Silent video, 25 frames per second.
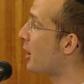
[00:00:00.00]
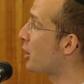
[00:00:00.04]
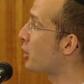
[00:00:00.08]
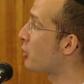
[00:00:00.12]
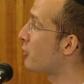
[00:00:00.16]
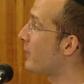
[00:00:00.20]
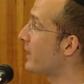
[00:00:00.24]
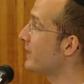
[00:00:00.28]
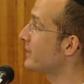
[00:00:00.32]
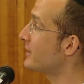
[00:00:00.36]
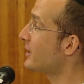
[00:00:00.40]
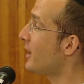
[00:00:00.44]

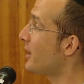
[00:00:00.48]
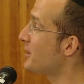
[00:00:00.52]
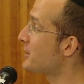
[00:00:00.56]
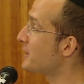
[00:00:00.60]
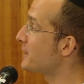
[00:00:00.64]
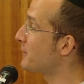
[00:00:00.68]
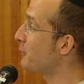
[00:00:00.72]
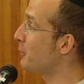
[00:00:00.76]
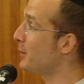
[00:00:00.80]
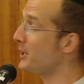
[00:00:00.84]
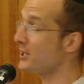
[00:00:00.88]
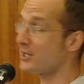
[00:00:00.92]
Create
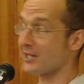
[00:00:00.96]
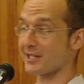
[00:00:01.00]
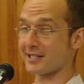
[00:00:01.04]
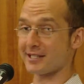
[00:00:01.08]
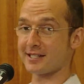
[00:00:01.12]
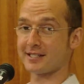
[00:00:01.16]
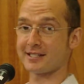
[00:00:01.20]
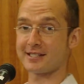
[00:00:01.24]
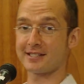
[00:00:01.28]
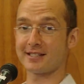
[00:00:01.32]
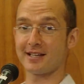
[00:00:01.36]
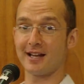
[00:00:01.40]
tons of
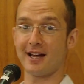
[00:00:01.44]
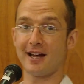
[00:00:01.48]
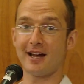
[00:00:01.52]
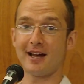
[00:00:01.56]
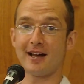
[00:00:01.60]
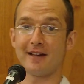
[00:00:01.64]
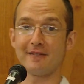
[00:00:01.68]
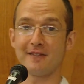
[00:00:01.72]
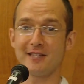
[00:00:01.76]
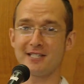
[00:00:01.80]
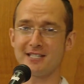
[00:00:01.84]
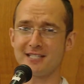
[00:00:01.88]
widgets.
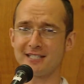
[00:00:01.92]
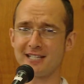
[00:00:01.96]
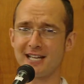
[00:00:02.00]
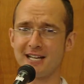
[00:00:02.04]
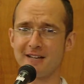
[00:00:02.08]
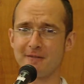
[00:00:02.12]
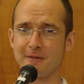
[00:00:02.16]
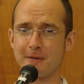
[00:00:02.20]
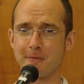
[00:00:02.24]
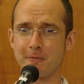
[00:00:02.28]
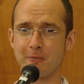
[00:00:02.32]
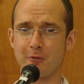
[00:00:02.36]
This is
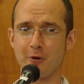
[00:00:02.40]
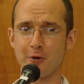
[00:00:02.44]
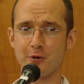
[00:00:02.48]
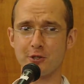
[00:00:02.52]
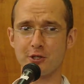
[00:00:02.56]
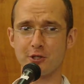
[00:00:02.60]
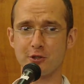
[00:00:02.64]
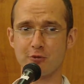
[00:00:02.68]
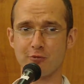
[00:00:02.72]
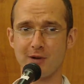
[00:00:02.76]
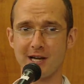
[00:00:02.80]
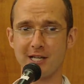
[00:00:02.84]
kind of an
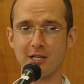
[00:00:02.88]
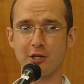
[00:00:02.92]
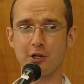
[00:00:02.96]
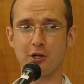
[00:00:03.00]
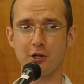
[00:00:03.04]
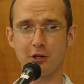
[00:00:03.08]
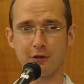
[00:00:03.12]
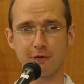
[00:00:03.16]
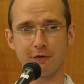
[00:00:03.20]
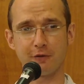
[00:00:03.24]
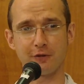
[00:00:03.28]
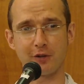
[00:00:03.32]
approach just writing
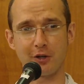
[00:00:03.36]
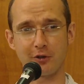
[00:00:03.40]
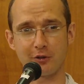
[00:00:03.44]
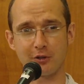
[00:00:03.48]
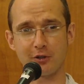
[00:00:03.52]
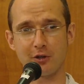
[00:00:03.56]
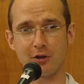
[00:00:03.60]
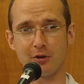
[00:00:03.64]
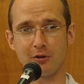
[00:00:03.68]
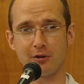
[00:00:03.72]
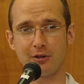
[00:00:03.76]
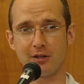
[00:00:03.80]
good Flutter
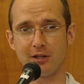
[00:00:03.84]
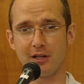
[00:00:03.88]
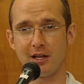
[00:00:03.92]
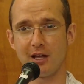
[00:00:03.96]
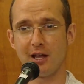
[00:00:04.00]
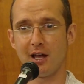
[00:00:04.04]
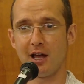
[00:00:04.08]
code.